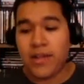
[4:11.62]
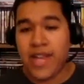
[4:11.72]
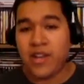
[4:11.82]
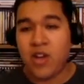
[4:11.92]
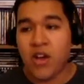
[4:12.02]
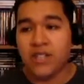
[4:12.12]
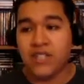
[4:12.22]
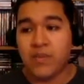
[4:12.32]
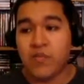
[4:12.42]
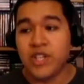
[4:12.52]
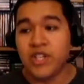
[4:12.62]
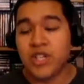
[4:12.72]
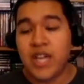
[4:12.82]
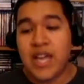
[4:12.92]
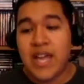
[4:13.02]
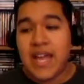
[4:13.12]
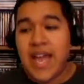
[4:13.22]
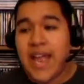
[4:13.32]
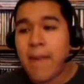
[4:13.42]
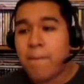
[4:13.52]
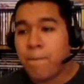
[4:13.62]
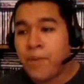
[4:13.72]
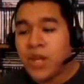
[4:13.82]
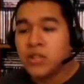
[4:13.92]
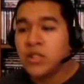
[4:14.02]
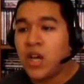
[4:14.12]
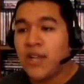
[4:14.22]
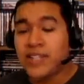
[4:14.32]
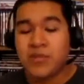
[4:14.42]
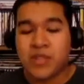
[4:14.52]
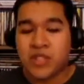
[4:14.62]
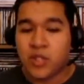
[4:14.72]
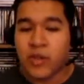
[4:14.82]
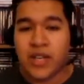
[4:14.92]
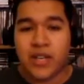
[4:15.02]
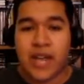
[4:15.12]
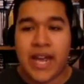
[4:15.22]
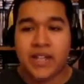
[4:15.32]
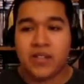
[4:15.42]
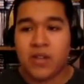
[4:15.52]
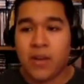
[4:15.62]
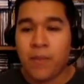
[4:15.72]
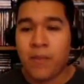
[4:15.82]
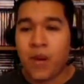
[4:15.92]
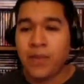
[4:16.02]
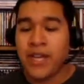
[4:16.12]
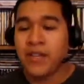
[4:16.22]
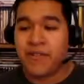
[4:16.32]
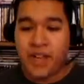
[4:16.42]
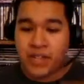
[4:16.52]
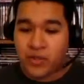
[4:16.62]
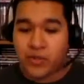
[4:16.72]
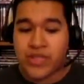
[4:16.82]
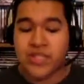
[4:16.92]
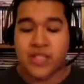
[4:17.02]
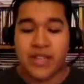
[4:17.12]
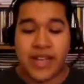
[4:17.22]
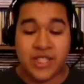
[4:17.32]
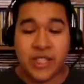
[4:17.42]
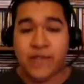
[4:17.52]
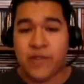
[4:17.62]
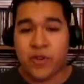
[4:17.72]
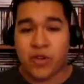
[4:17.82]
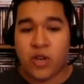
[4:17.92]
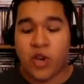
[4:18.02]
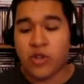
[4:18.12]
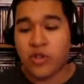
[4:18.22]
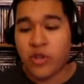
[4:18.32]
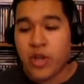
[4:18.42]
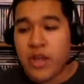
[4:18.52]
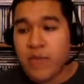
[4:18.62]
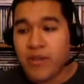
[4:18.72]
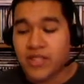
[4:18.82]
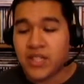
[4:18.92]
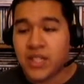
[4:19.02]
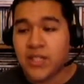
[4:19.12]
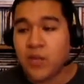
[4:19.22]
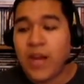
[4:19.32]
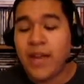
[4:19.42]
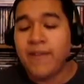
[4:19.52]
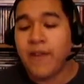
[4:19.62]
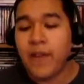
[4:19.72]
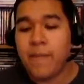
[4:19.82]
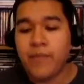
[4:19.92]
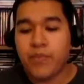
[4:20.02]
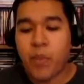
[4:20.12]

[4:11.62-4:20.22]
Danny Collins, in which it builds on, especially the great actor Bobby Cannavale, who is in there, and Jennifer Gardner plays the wife.